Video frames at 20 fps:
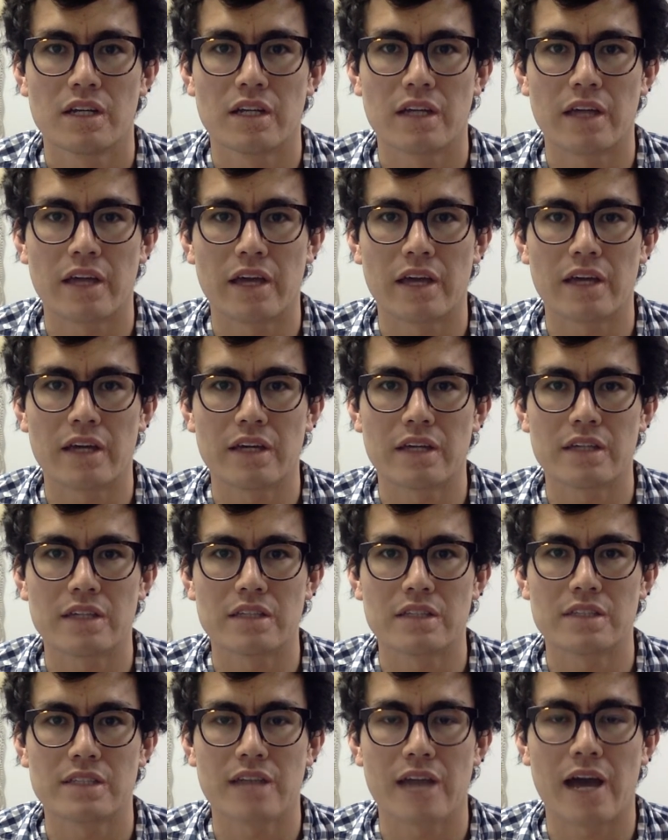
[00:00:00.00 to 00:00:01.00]
a
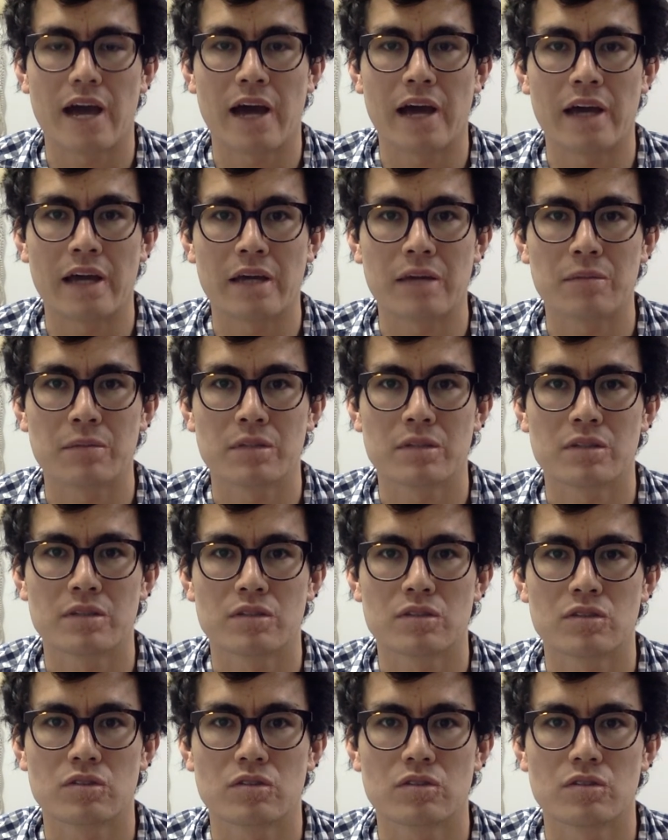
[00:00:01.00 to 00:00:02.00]
time
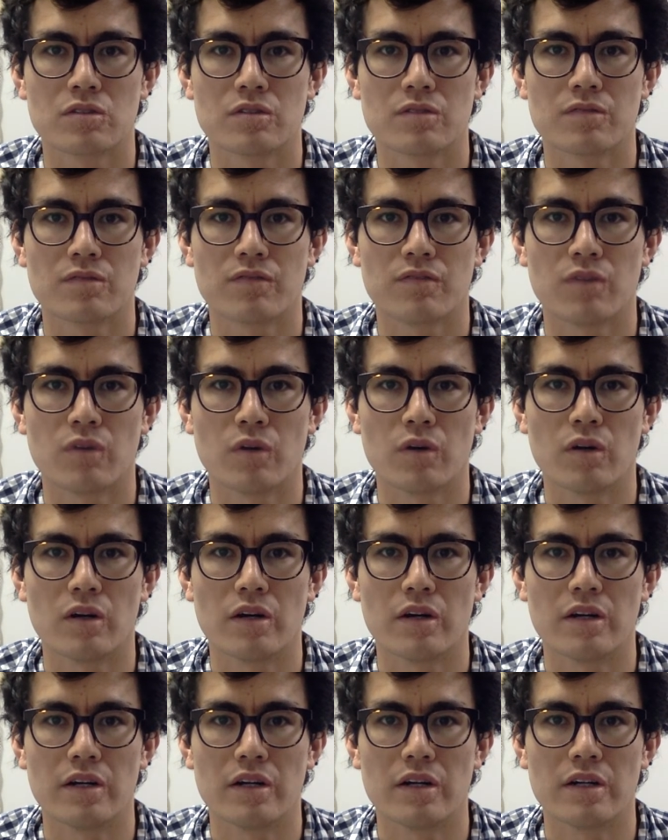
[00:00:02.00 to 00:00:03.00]

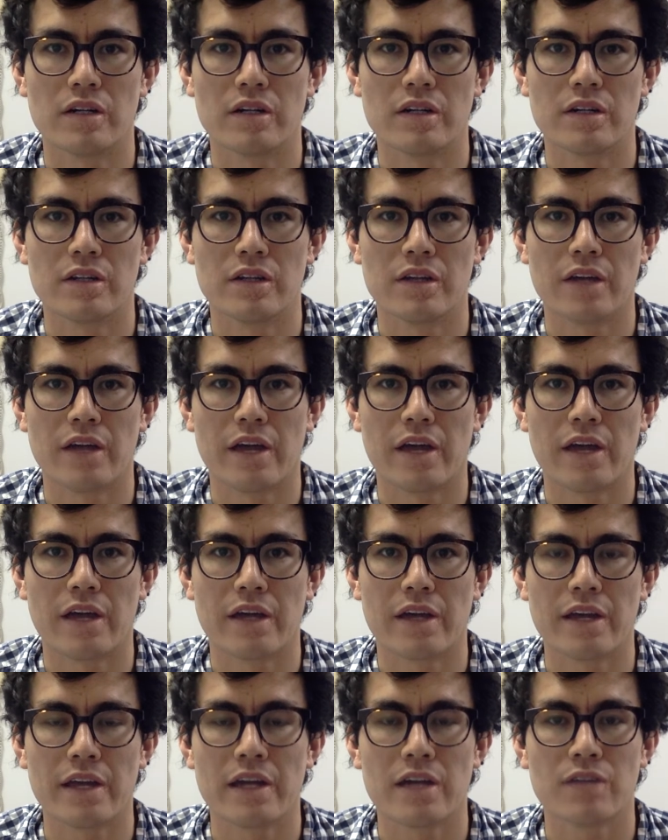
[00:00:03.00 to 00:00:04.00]
for a
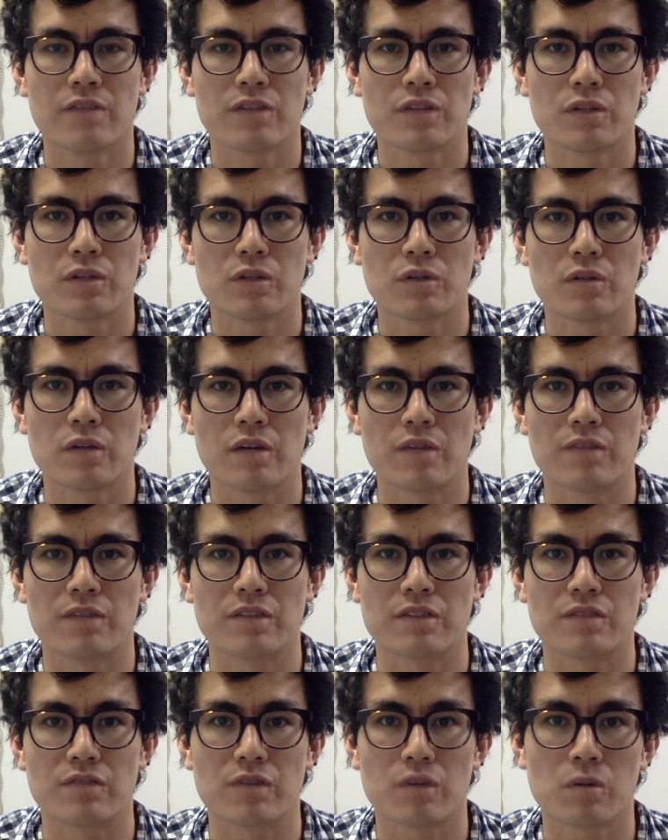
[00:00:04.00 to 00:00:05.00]
interview if
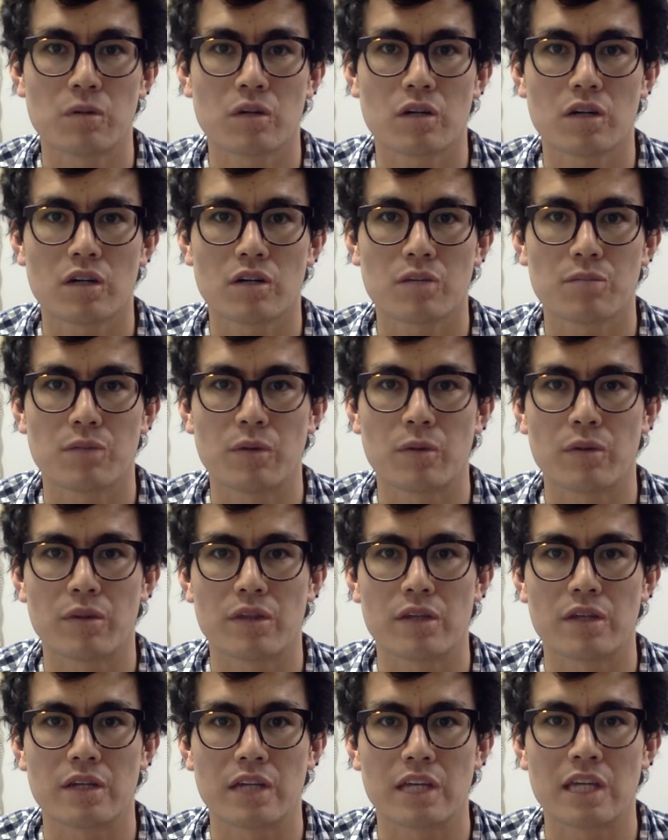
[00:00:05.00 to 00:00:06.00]
it's a phone call, but with
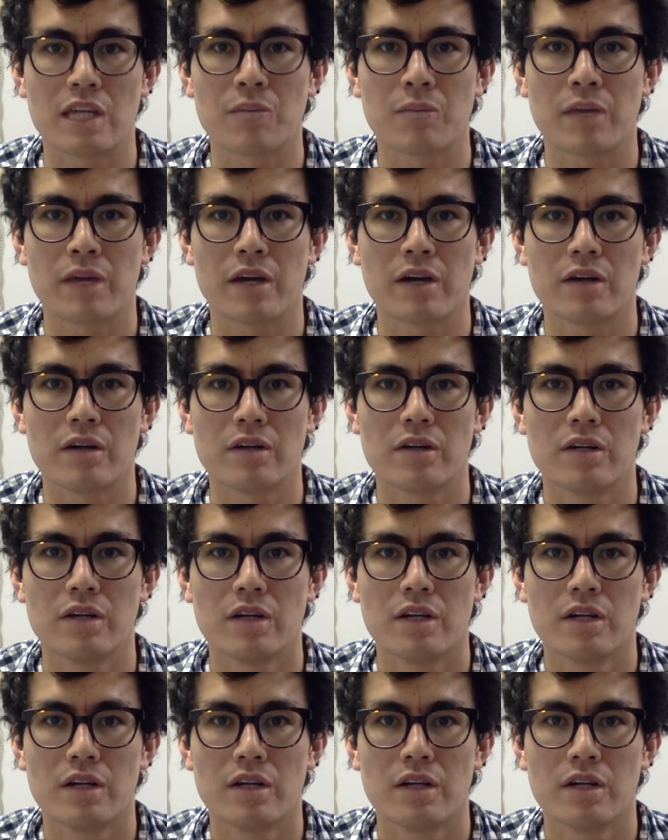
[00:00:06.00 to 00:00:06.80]
an email,